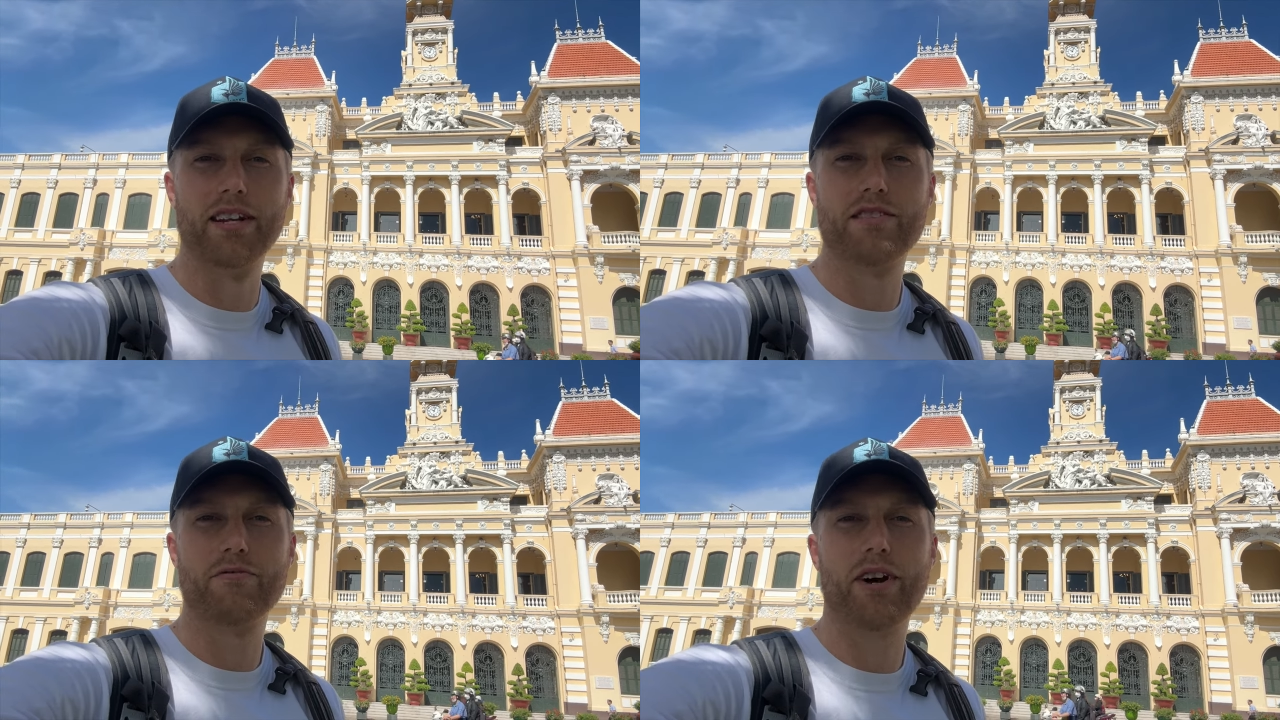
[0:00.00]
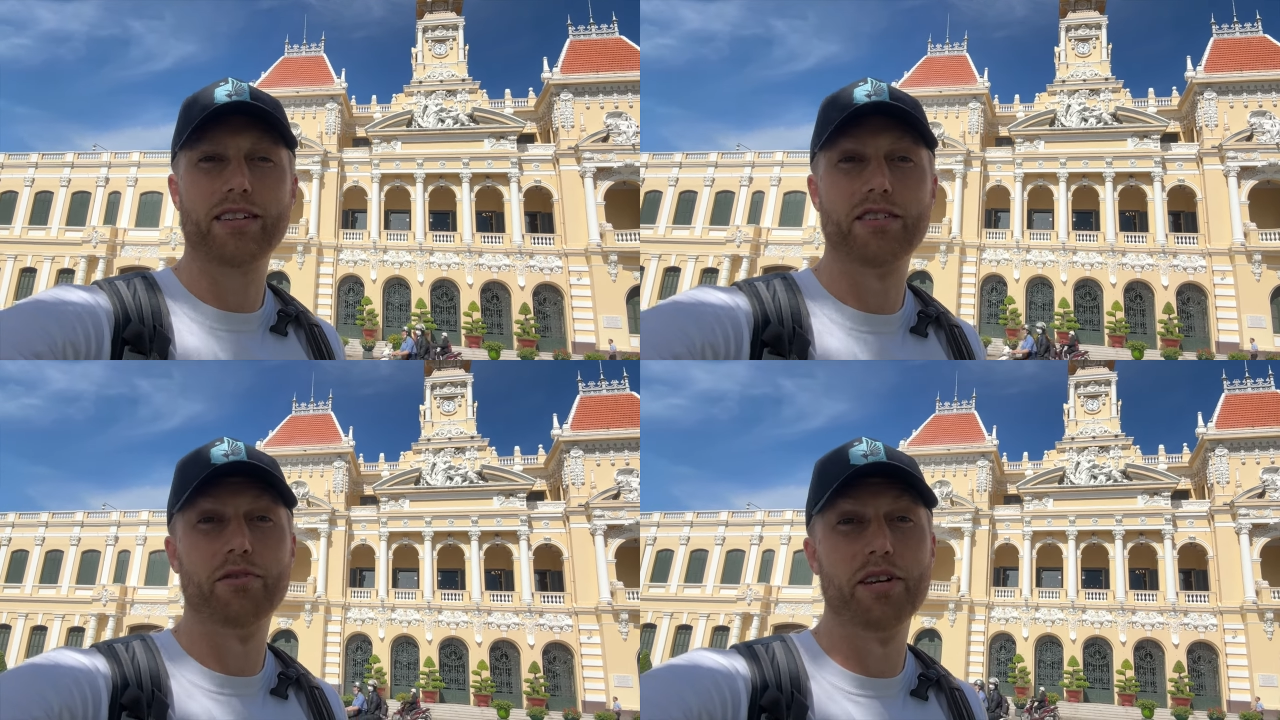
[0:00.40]
It's
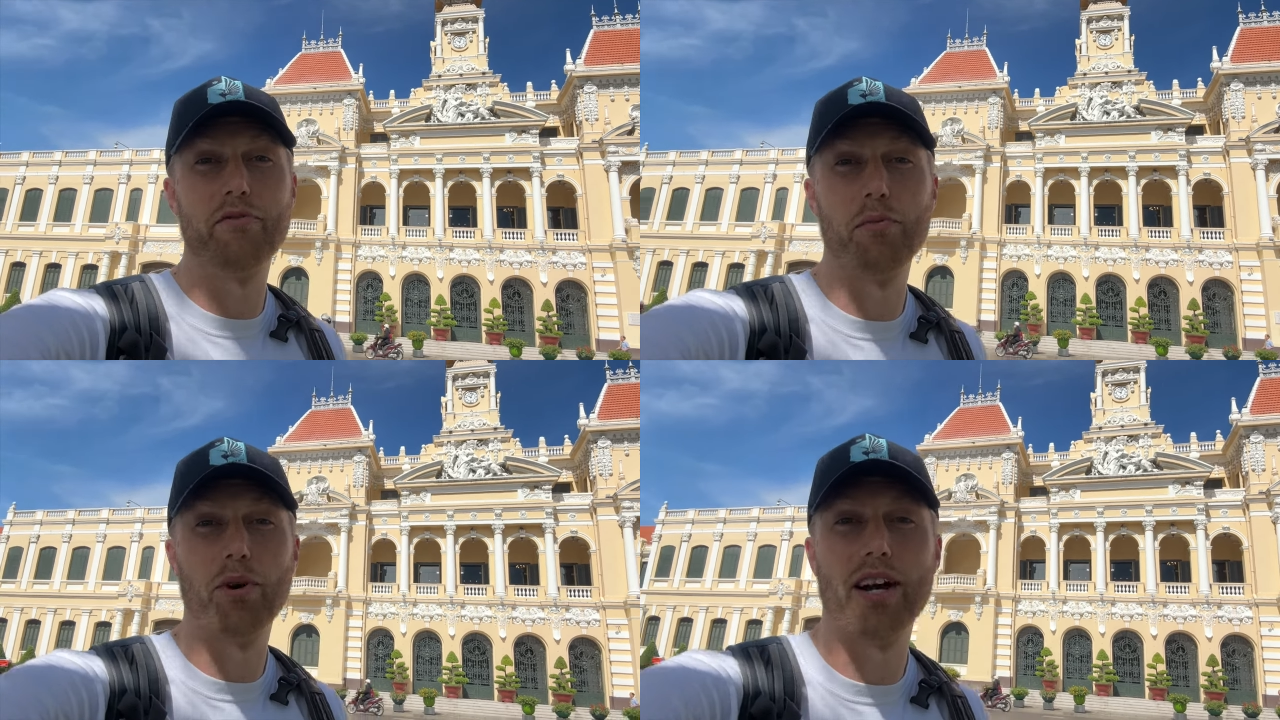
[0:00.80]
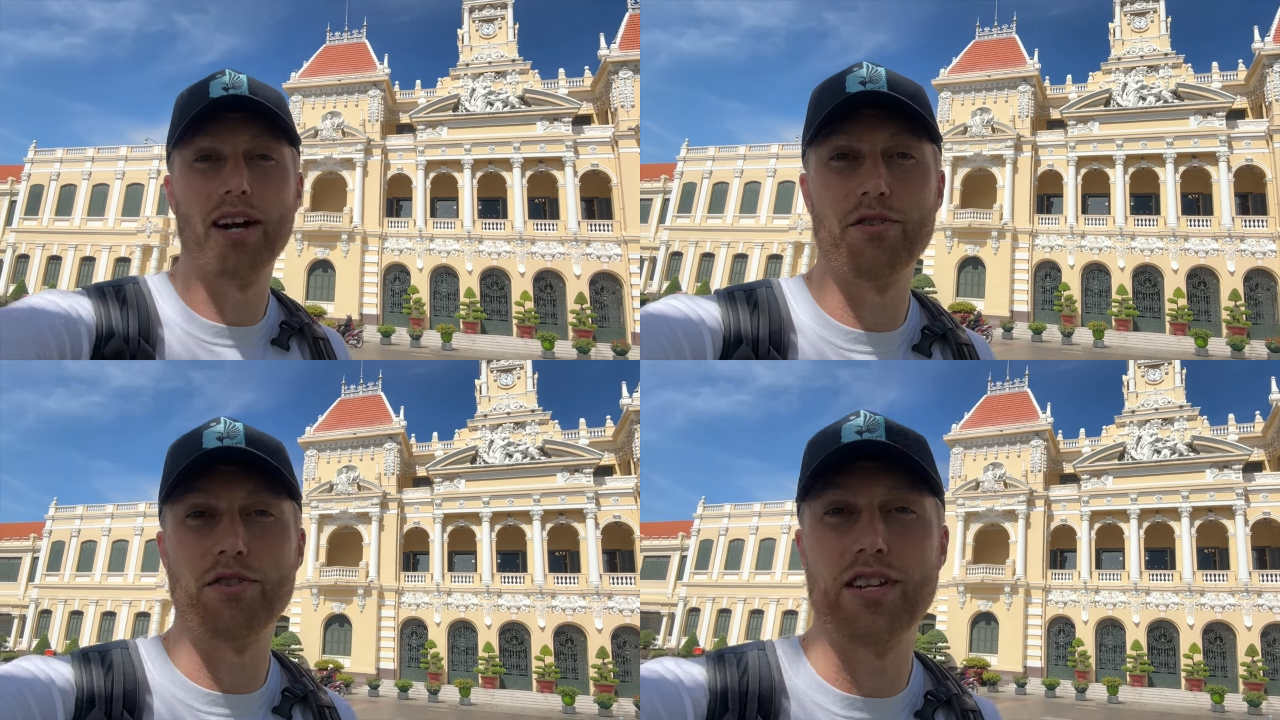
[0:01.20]
effectively, from what I
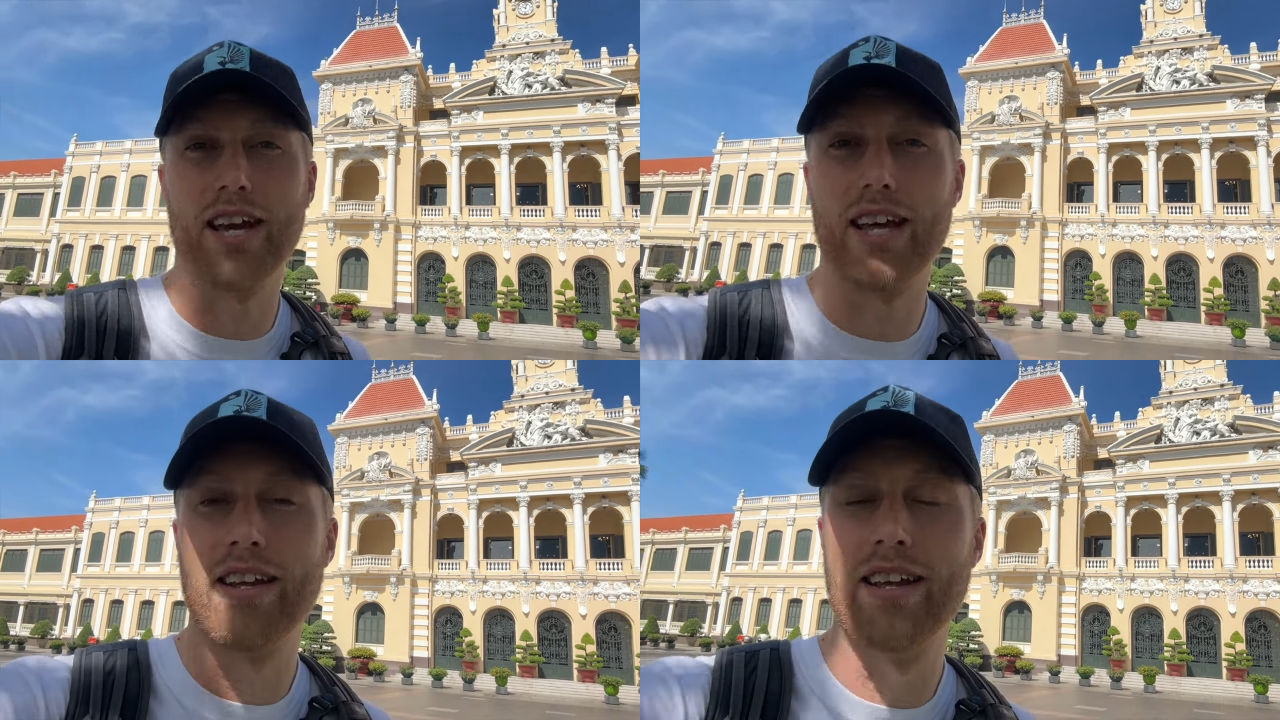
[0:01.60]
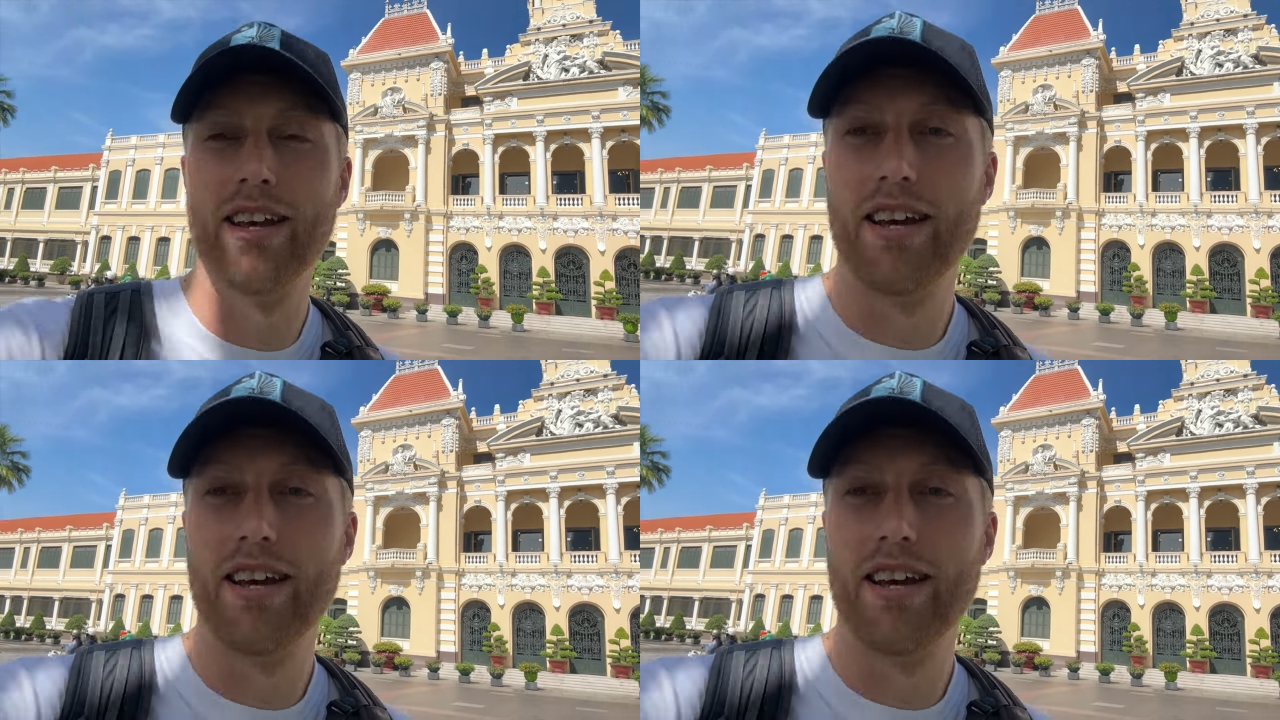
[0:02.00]
understand,